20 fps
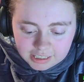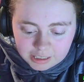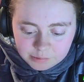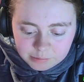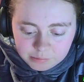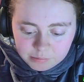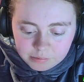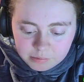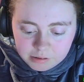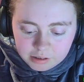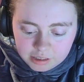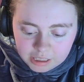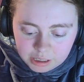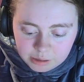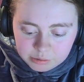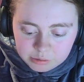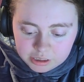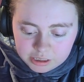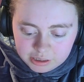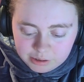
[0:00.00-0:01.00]
there,
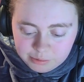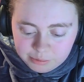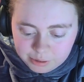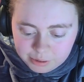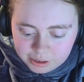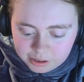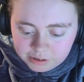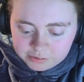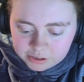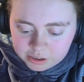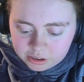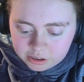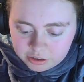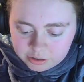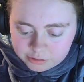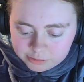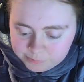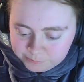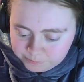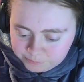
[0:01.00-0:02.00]
there were of
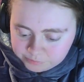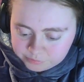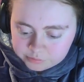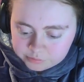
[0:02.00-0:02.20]
Cole.